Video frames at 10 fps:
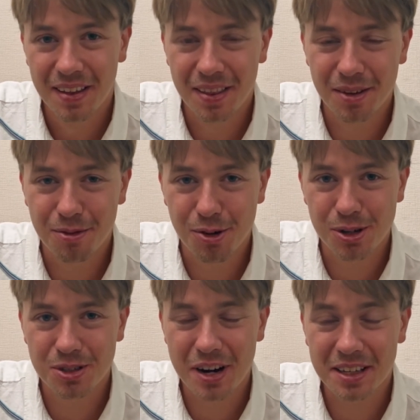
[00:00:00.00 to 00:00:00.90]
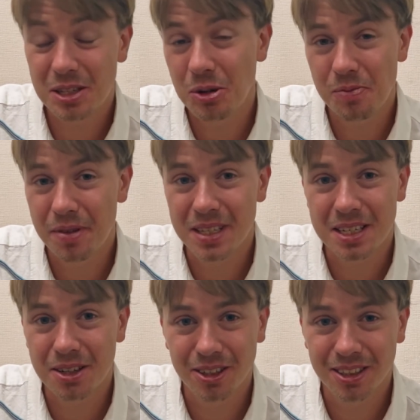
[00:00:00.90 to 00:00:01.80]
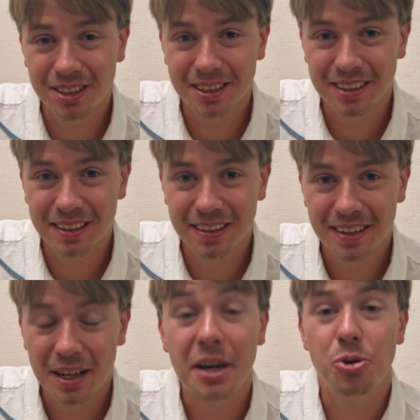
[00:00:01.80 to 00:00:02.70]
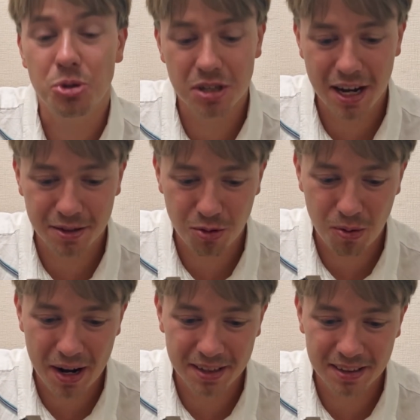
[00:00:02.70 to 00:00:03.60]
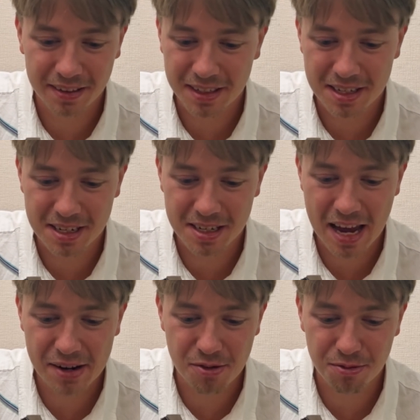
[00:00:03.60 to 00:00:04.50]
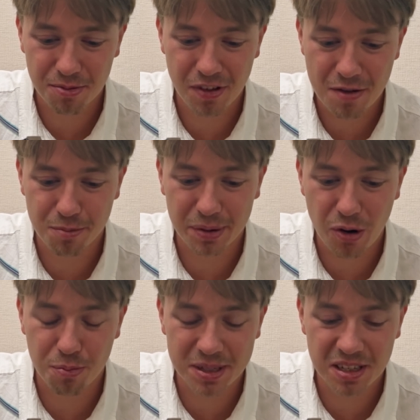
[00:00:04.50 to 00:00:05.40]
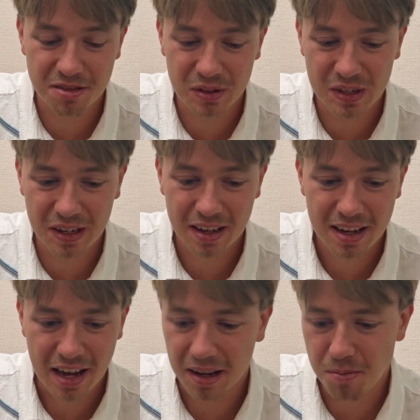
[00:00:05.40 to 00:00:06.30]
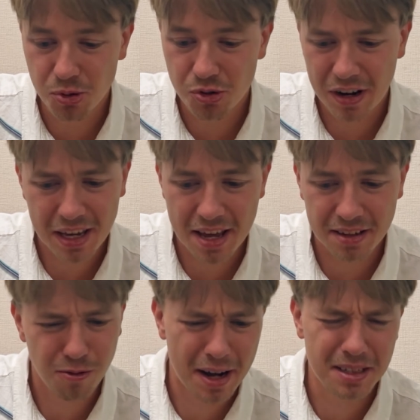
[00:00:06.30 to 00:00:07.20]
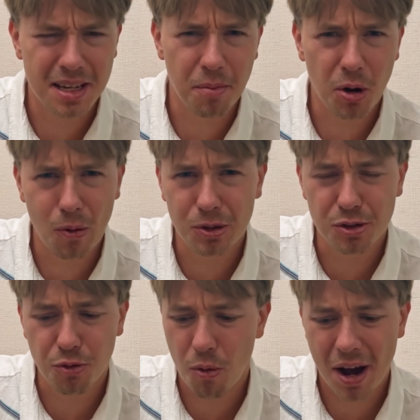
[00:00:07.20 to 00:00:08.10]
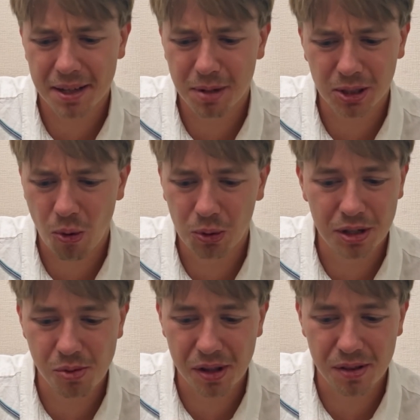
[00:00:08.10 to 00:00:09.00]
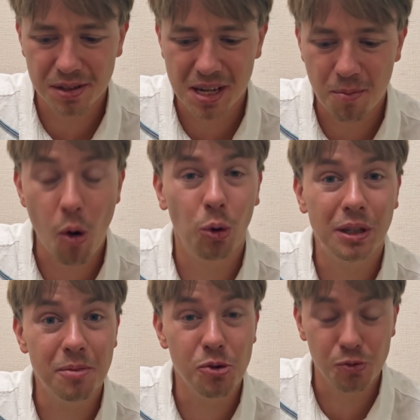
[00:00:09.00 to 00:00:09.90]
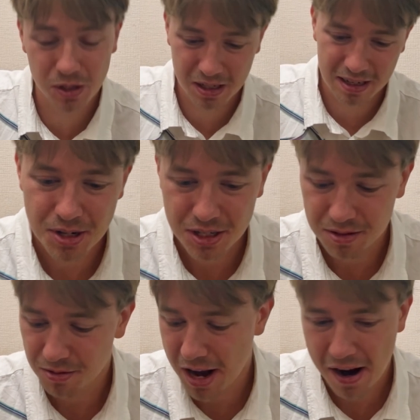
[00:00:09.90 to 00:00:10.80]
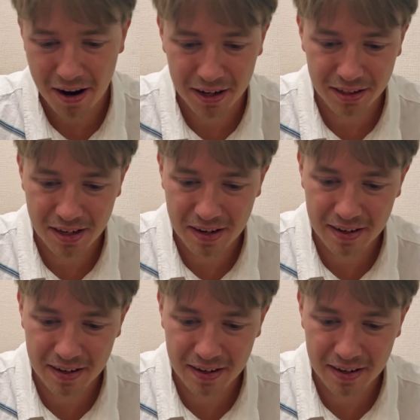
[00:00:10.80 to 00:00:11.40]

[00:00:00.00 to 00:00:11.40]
the first rank, so this is not a good sign for white. This is a sign of passivity. Computer again finds some equality for white, but only with some only moves, which is very hard.